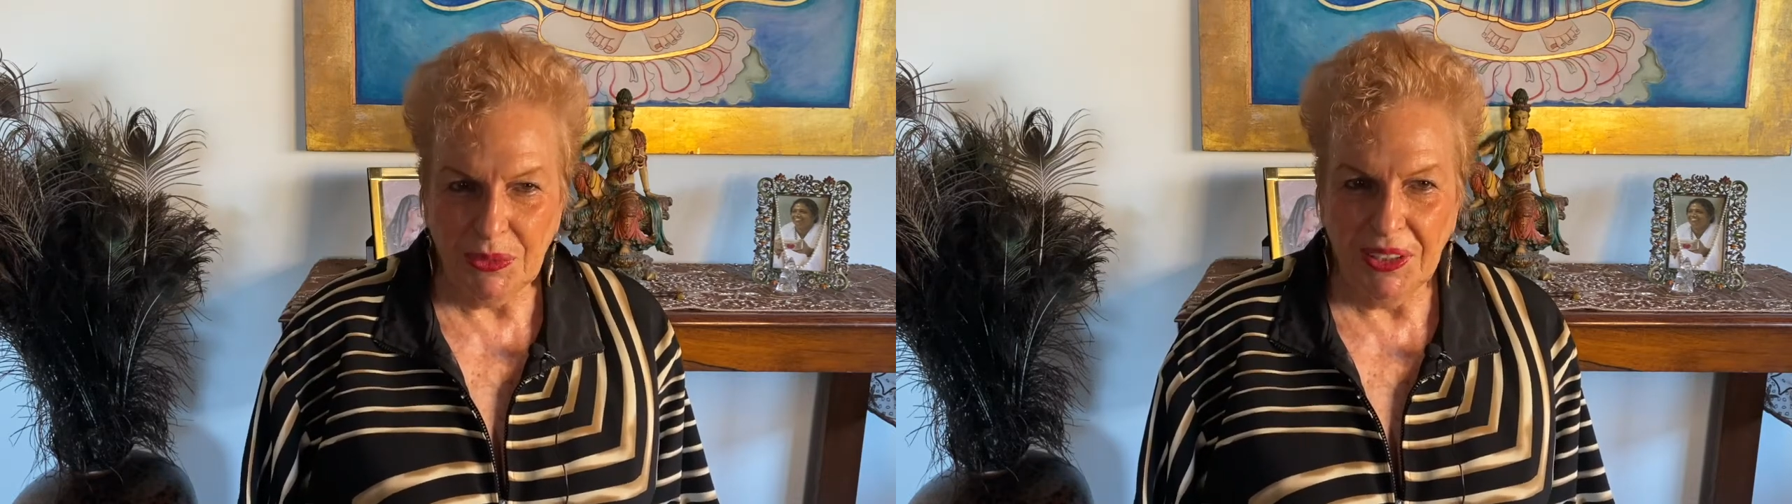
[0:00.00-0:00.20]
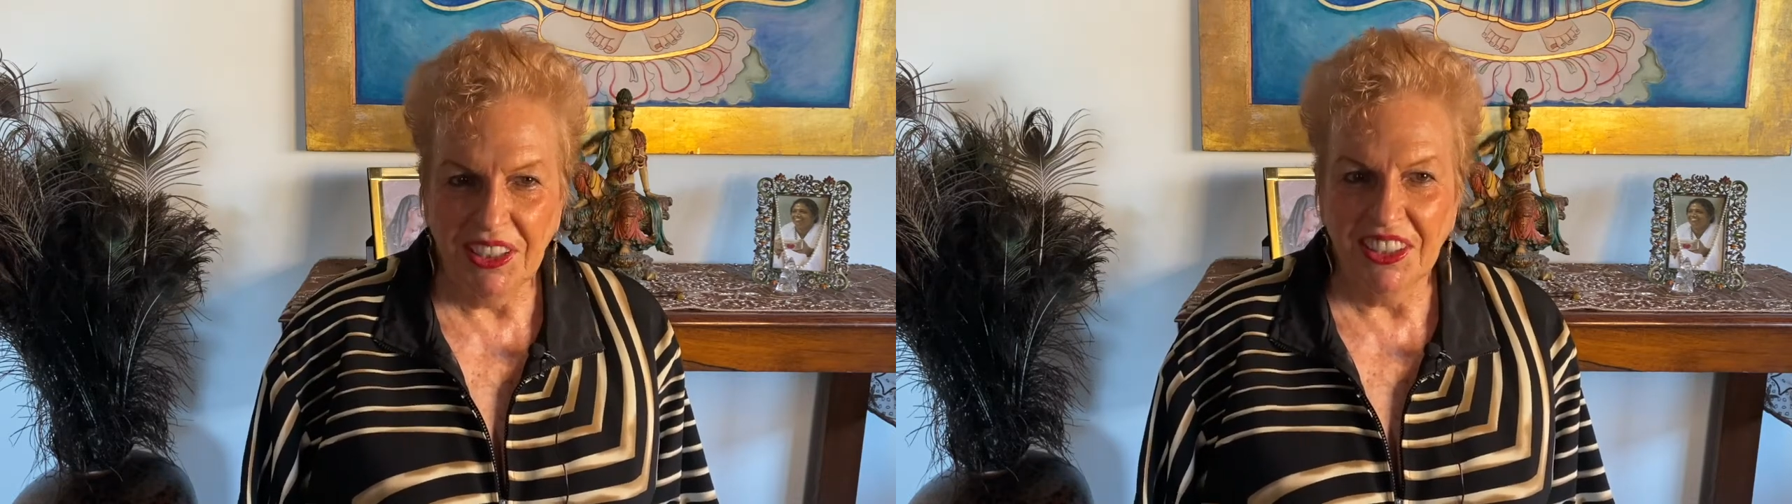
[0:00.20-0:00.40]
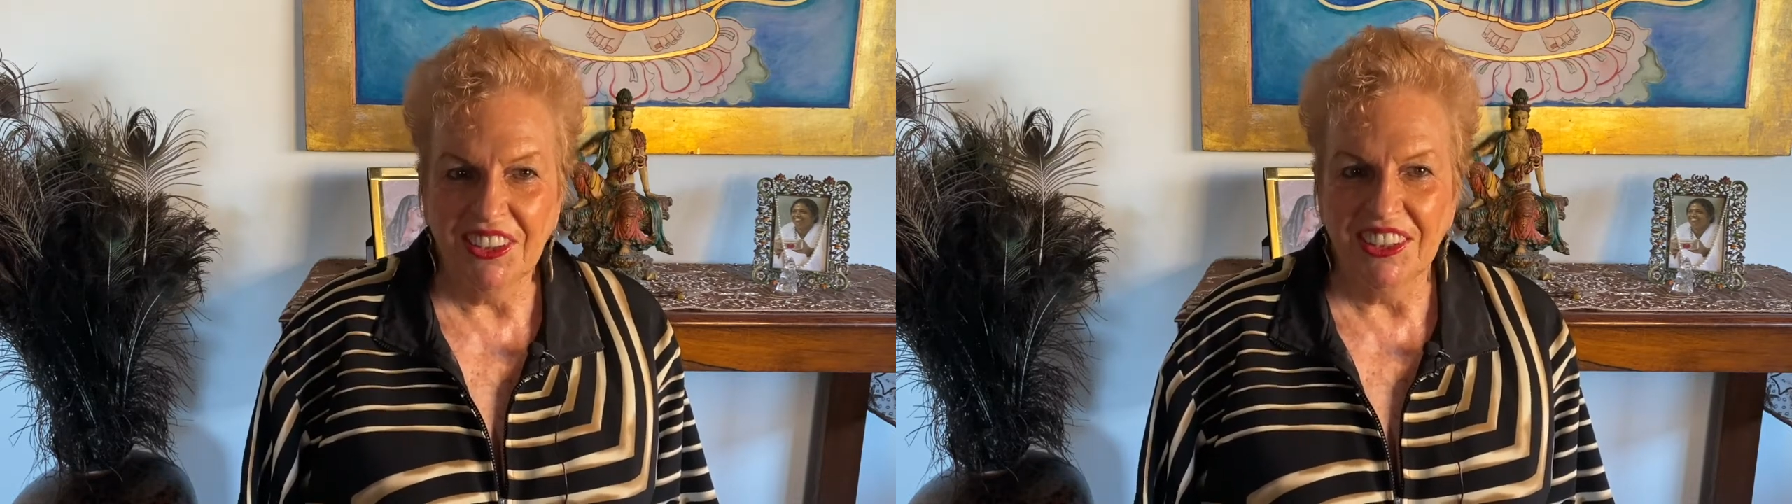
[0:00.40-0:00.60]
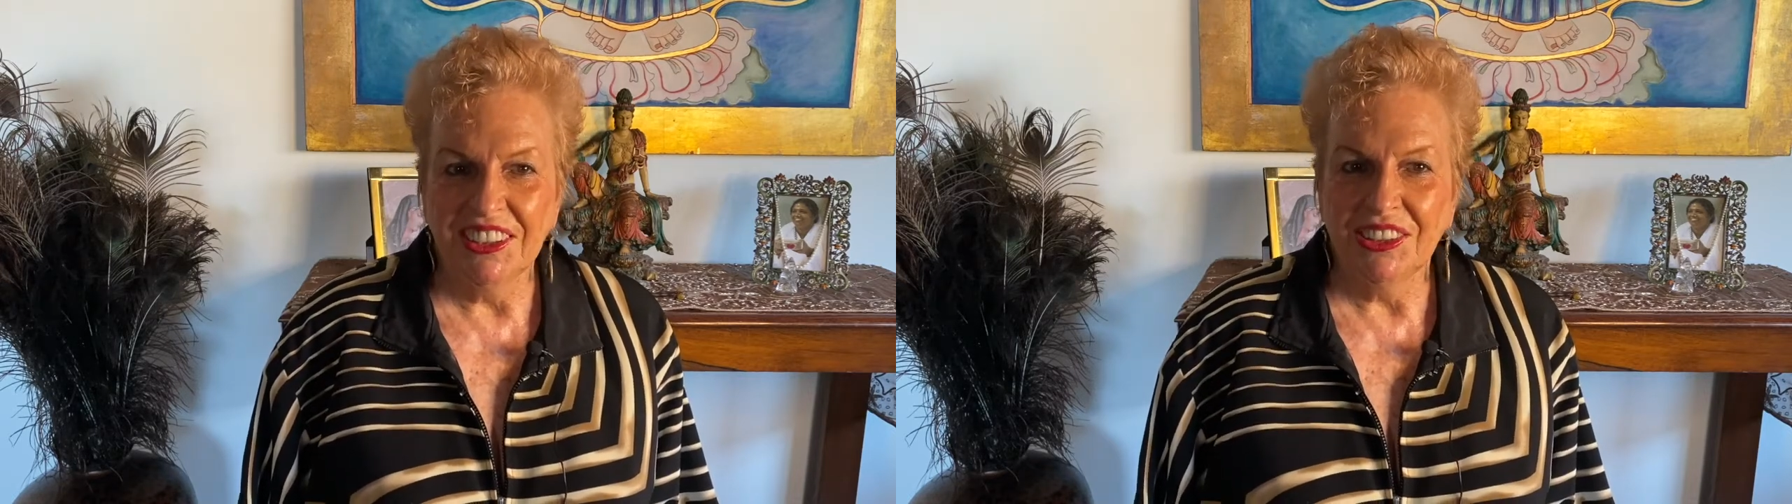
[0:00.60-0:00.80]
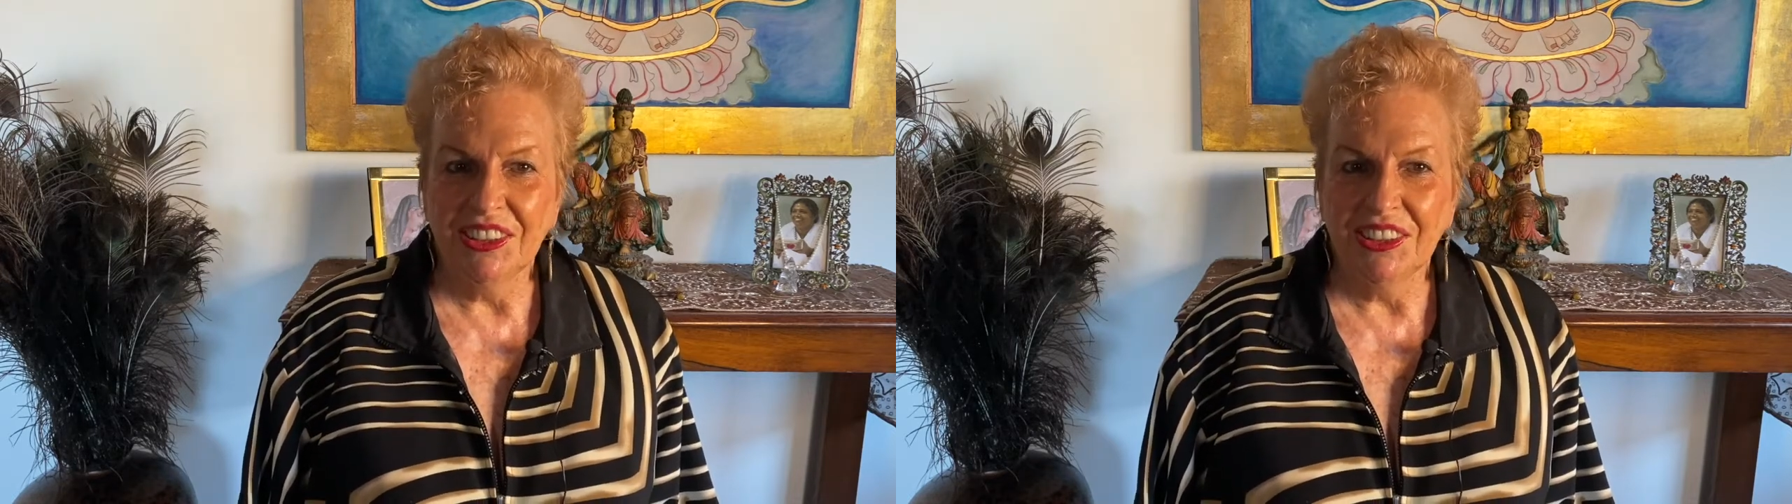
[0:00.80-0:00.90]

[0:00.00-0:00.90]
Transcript: we are going to